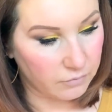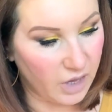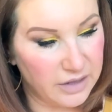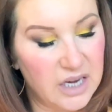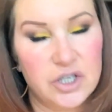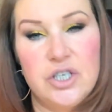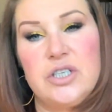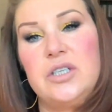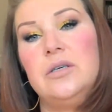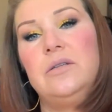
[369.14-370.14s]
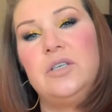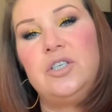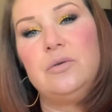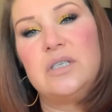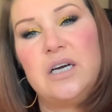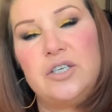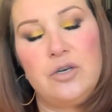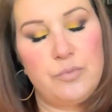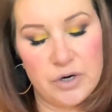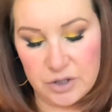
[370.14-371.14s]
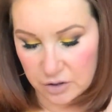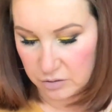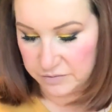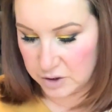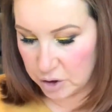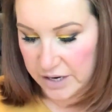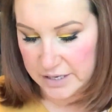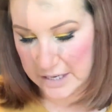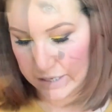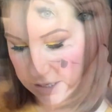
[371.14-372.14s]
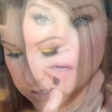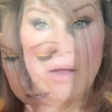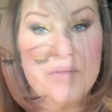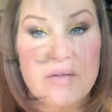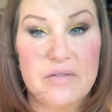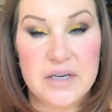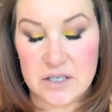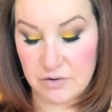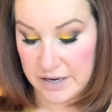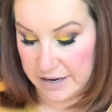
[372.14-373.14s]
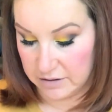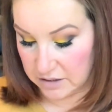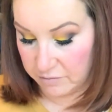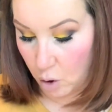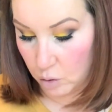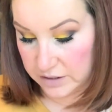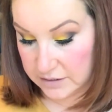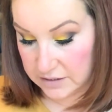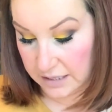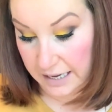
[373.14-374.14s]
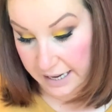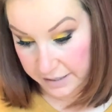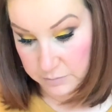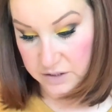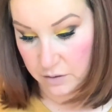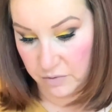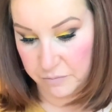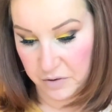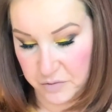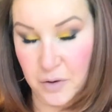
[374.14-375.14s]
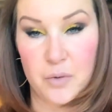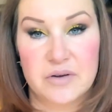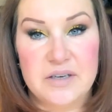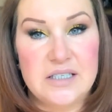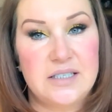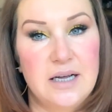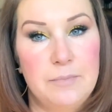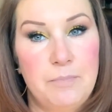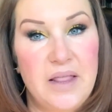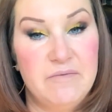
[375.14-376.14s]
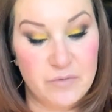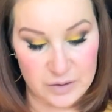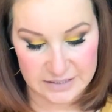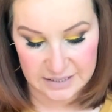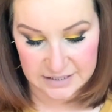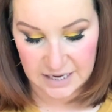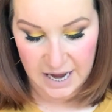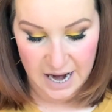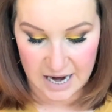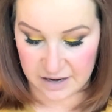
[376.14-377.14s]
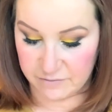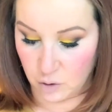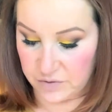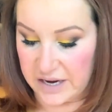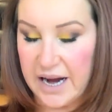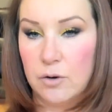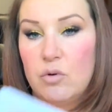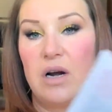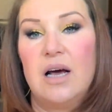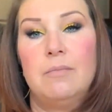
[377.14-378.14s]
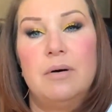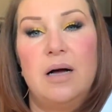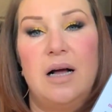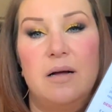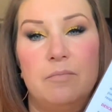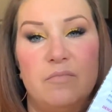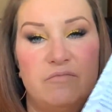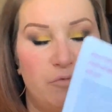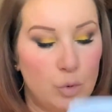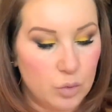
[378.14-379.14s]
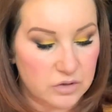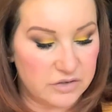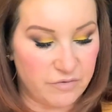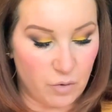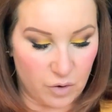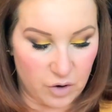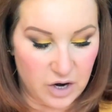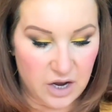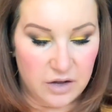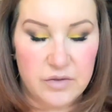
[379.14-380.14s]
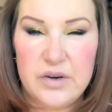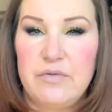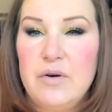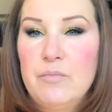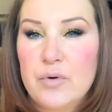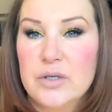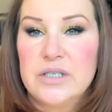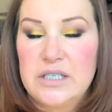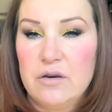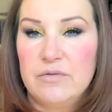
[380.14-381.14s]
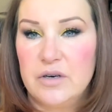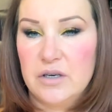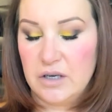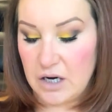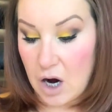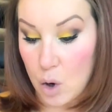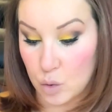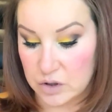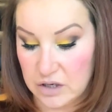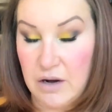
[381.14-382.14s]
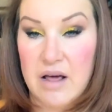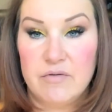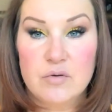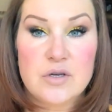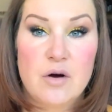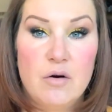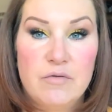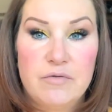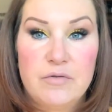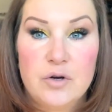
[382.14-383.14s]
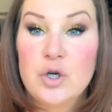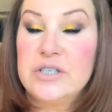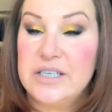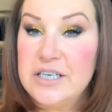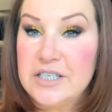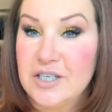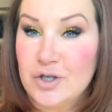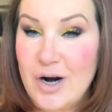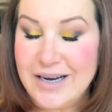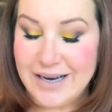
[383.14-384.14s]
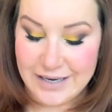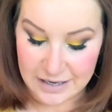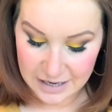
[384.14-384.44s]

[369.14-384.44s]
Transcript: That's just the do as I do protocol for training. And the other things that are in here is I've got all his claims that we've put through, all of his invoices, and I've got the Kennel Club rules for the different bronze, silver and gold levels of good citizen training.